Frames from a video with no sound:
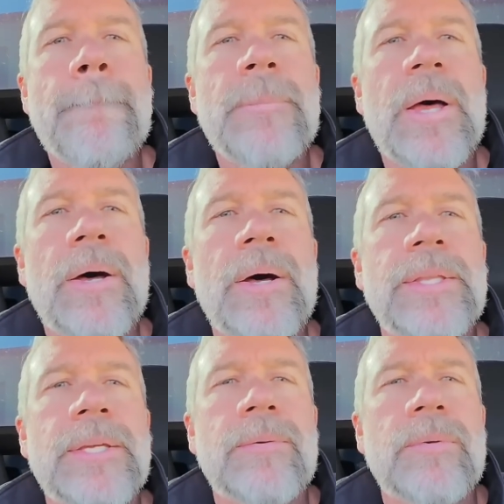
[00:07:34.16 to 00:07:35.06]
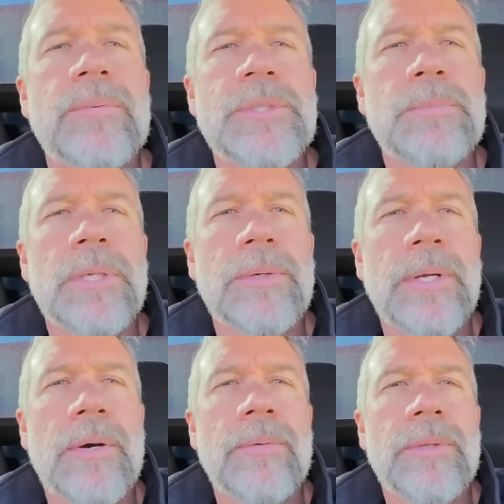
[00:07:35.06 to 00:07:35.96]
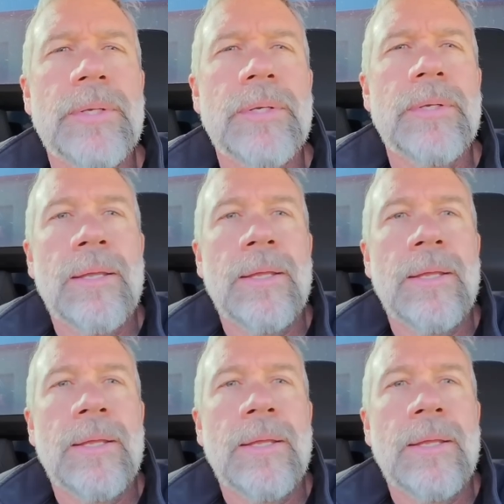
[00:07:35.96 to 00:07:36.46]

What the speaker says: Now I think we've just blown out the,